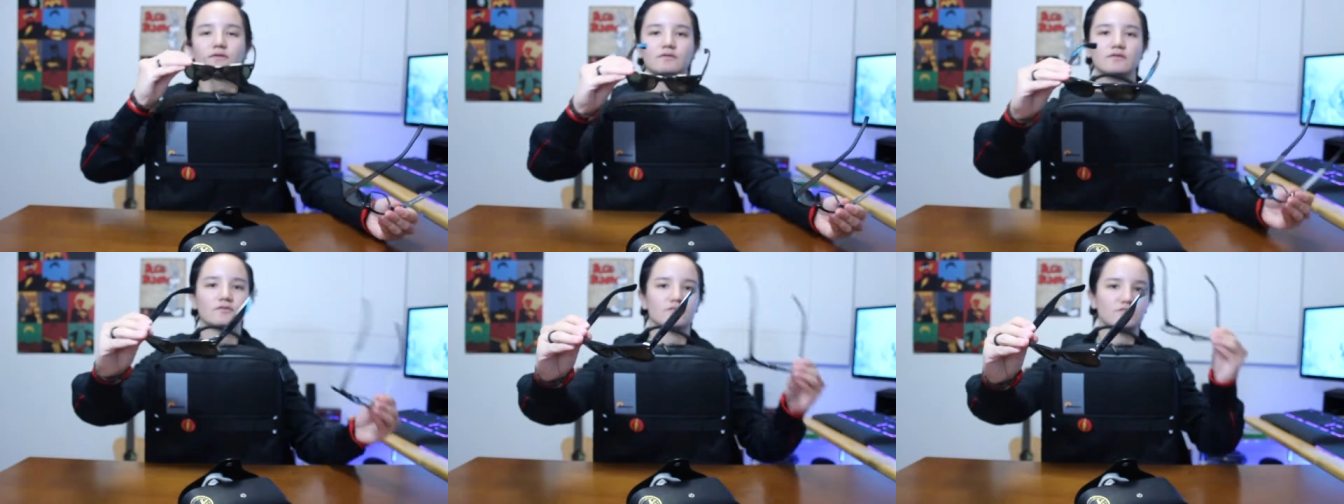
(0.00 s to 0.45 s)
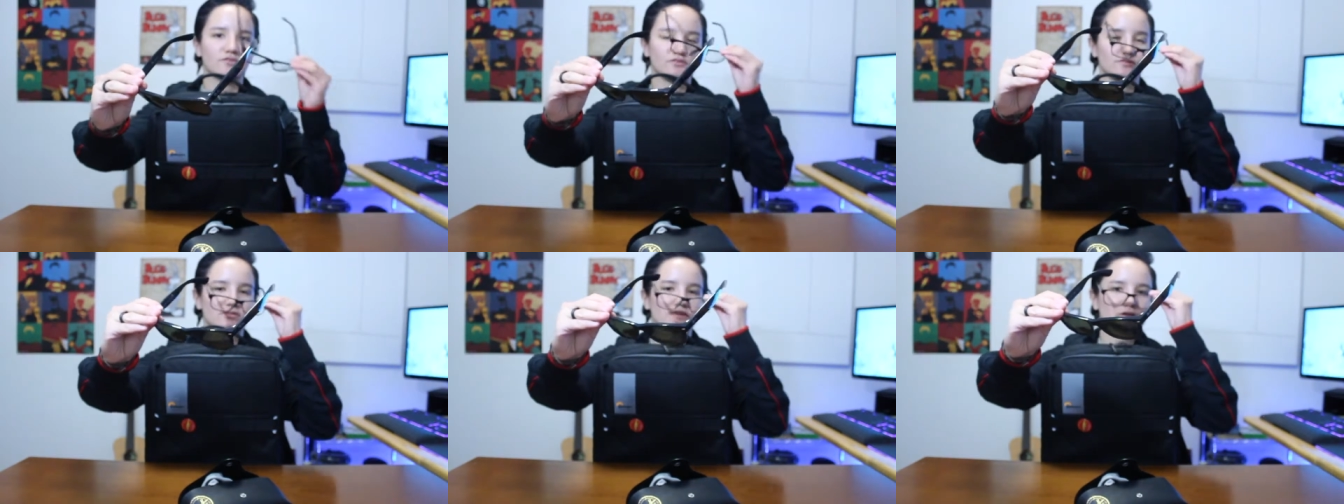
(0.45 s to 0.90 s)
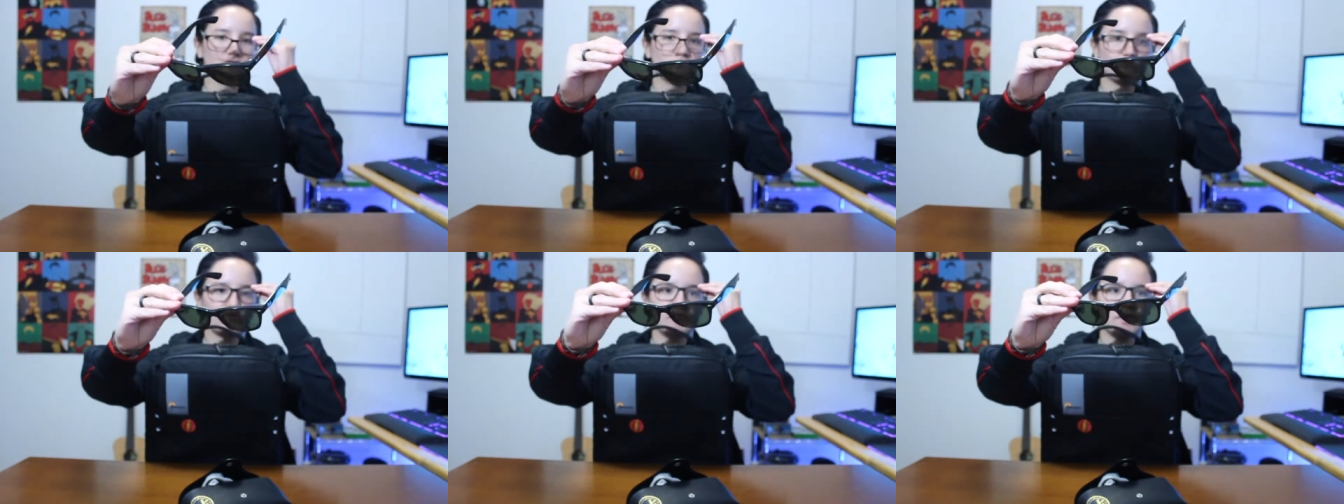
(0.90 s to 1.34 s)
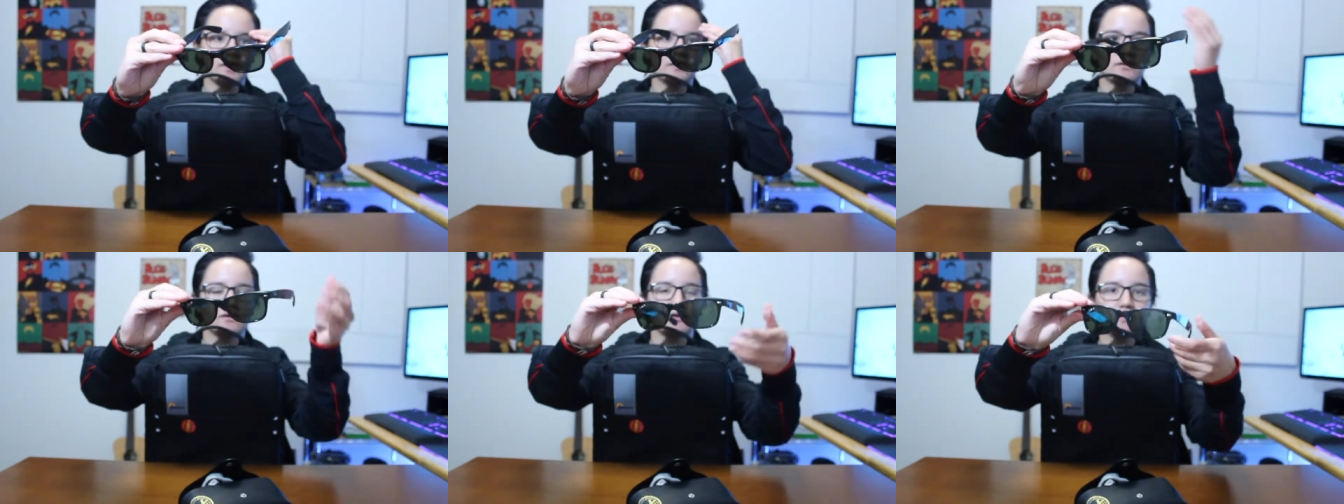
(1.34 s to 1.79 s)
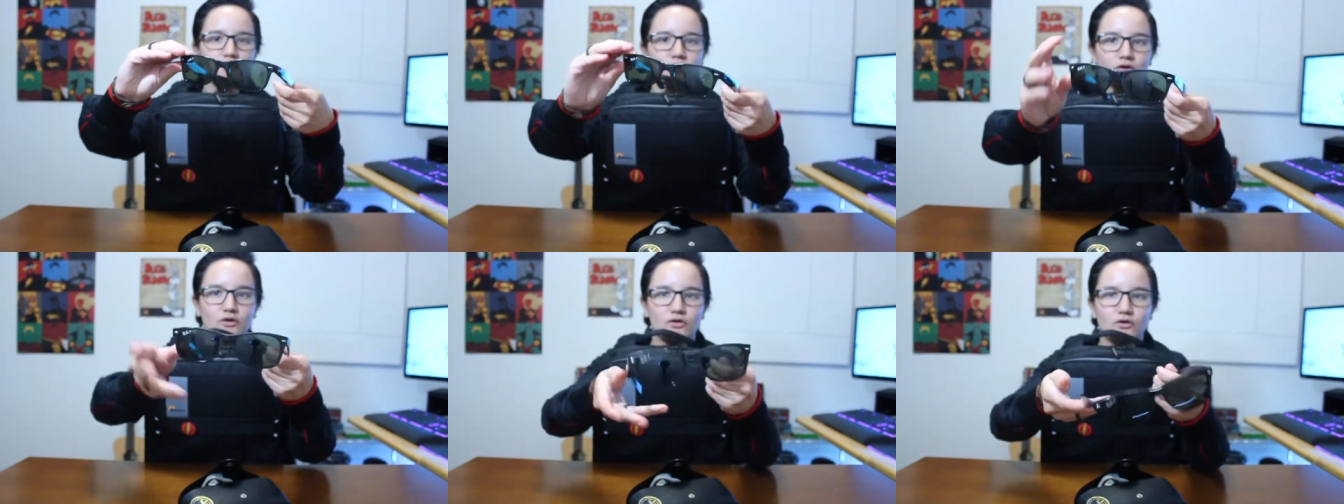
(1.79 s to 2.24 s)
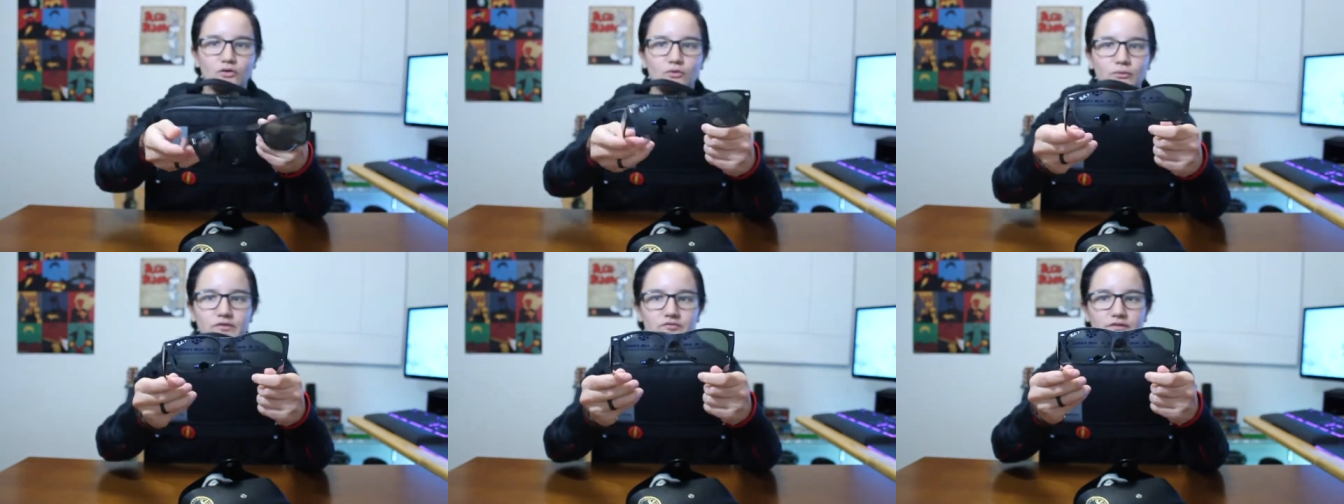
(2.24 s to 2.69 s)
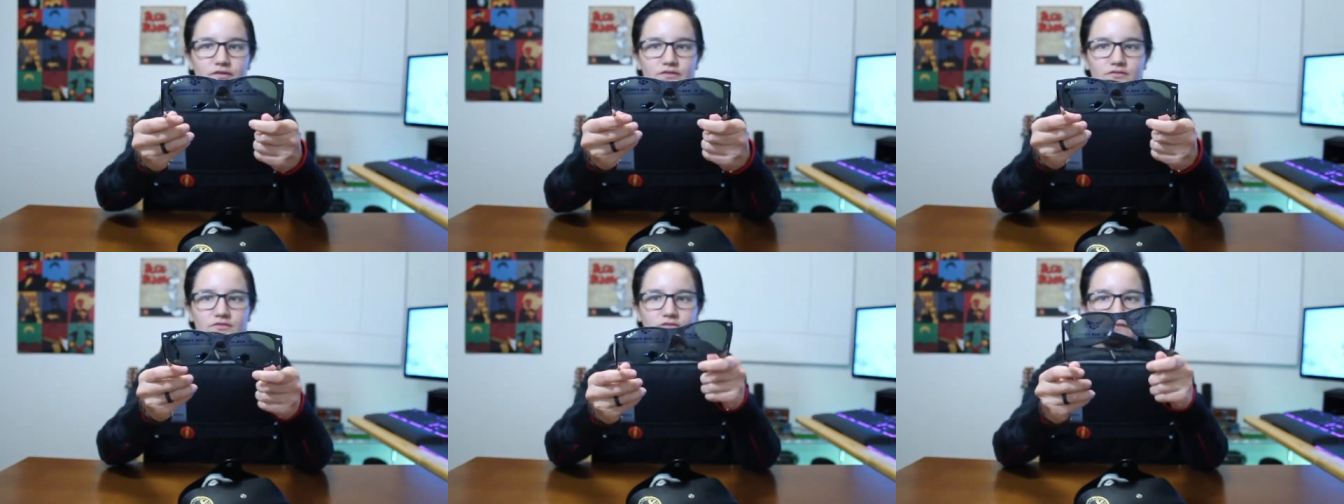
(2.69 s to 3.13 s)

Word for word: These are just a standard Ray-Ban Wayfarers.